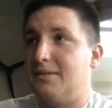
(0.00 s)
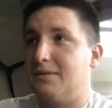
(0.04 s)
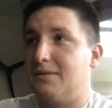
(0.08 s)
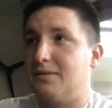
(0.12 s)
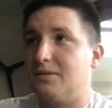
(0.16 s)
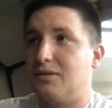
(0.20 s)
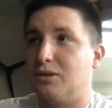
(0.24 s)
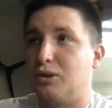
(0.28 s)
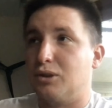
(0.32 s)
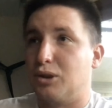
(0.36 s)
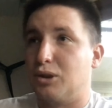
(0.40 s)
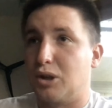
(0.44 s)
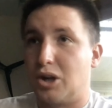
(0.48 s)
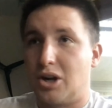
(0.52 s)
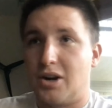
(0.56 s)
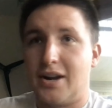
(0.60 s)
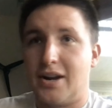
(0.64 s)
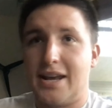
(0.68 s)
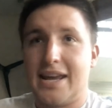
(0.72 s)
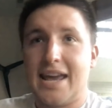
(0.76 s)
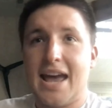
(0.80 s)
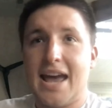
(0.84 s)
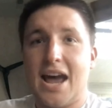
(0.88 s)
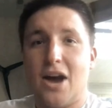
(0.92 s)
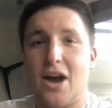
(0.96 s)

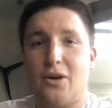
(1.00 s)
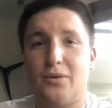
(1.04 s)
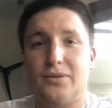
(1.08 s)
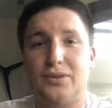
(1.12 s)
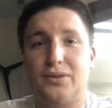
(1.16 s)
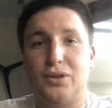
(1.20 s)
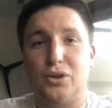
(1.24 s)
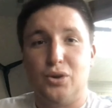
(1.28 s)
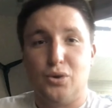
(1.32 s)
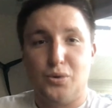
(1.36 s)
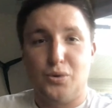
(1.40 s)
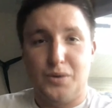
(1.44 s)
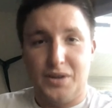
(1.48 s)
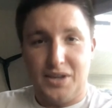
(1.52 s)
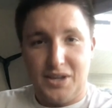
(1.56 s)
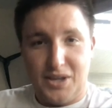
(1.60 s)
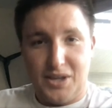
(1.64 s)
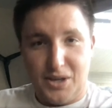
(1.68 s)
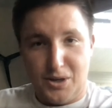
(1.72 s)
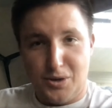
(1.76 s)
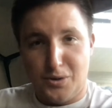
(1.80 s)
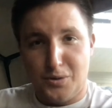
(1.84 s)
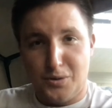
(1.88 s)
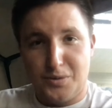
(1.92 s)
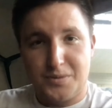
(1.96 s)
Learning how to
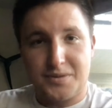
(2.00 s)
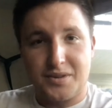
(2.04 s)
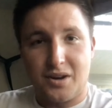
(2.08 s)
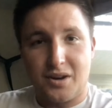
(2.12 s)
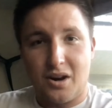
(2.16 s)
use